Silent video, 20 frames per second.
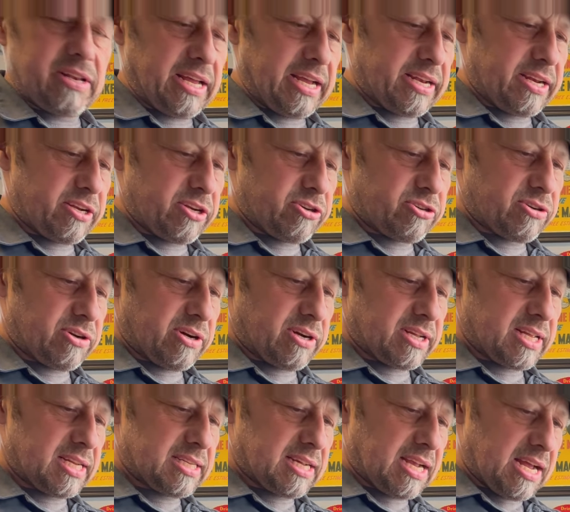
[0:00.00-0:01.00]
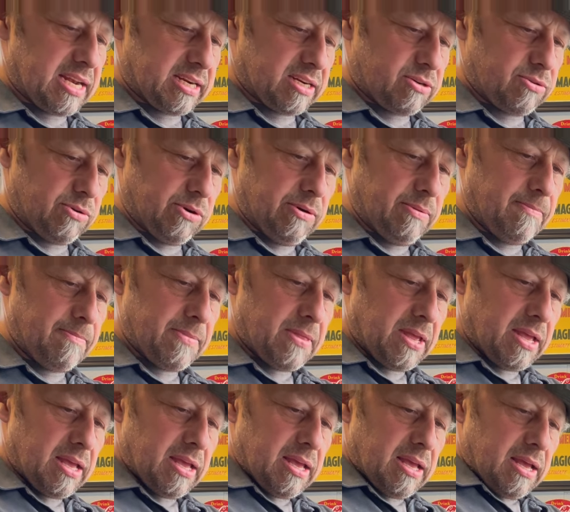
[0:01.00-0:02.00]
light in your trunk. That's kind of cool.
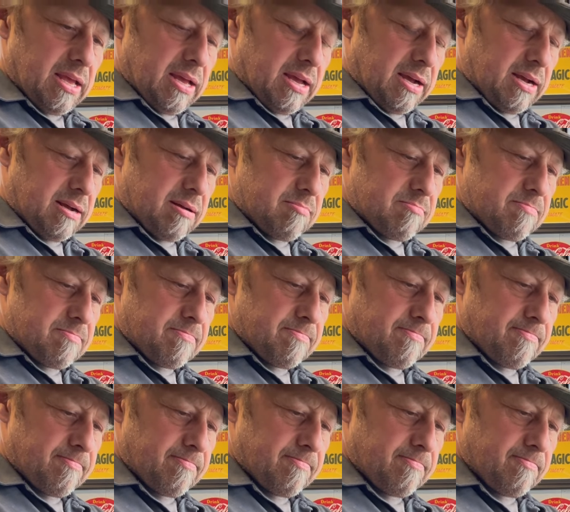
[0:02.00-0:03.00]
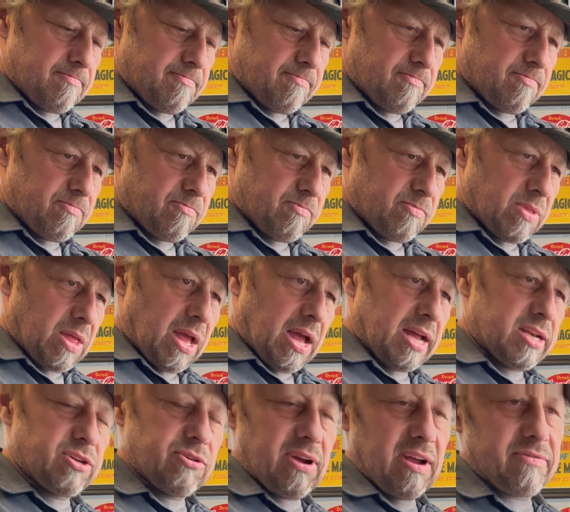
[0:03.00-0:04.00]
I
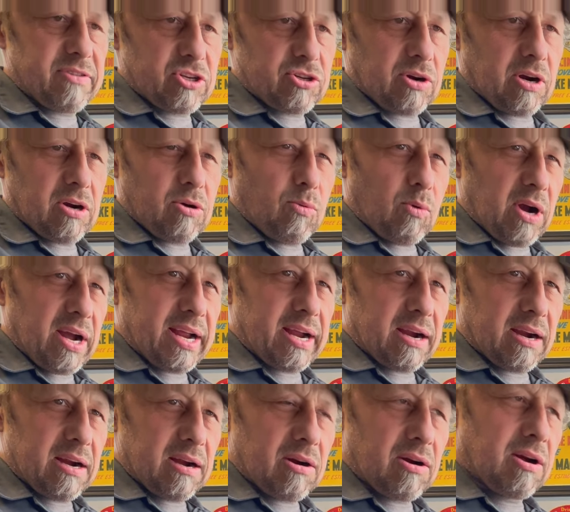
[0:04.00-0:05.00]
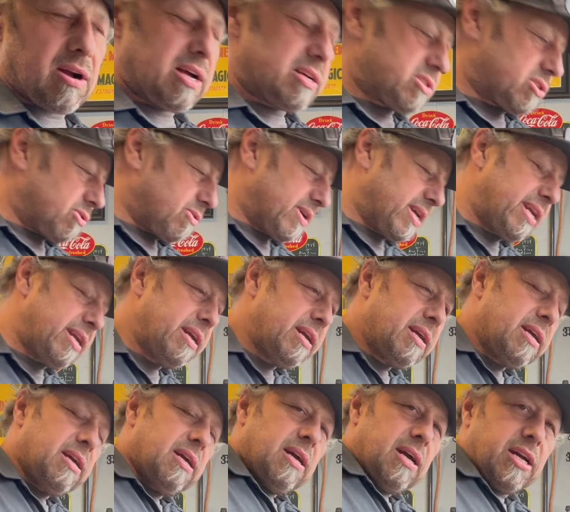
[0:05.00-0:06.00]
do have a trunk wire, or
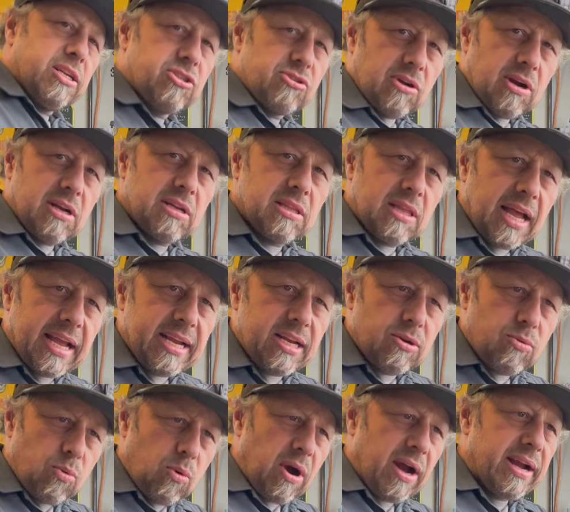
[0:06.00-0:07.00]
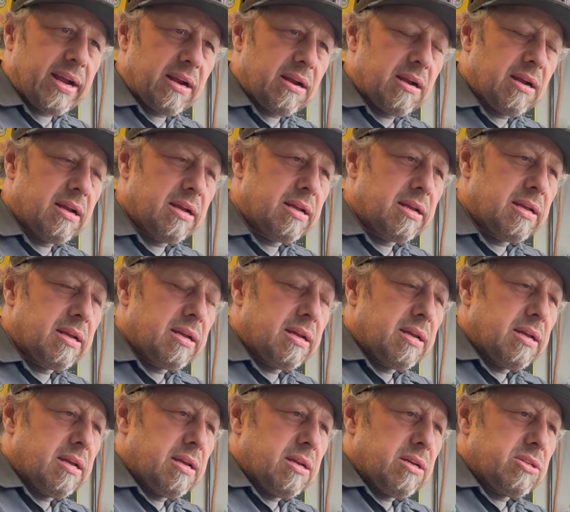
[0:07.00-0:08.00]
a trunk light wire.
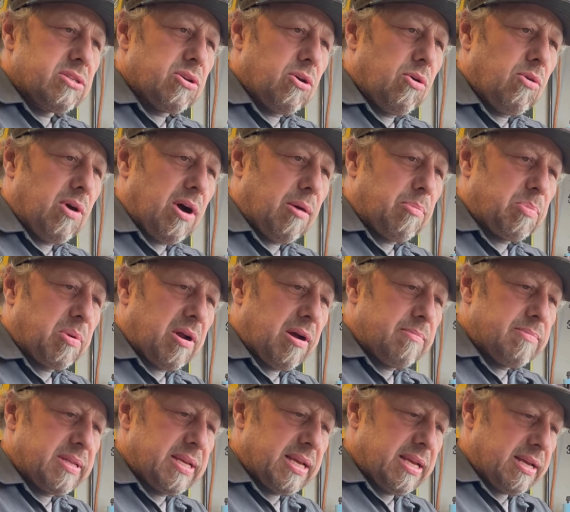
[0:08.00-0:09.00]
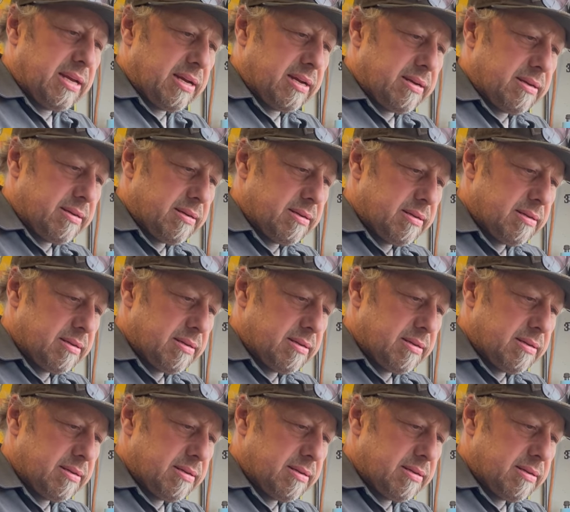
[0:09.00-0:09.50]
So I'll probably, I